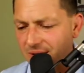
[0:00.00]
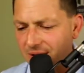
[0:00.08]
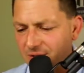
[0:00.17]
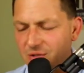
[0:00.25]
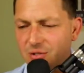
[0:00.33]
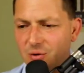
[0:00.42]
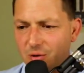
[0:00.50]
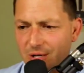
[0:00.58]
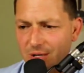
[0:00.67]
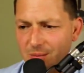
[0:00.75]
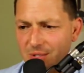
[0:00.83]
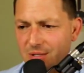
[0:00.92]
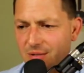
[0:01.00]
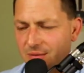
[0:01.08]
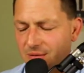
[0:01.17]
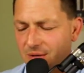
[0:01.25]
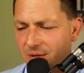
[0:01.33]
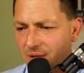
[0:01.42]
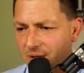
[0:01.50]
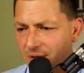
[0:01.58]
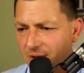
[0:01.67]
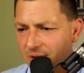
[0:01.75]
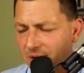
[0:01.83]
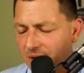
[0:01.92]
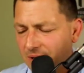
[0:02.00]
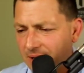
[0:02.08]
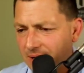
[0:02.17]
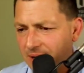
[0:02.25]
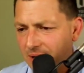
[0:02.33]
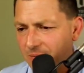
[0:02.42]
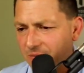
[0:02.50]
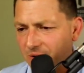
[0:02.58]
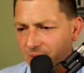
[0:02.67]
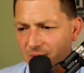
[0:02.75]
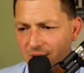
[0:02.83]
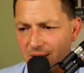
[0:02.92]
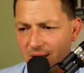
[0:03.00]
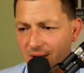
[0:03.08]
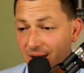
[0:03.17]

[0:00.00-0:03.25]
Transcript: and scripts um, from the uh,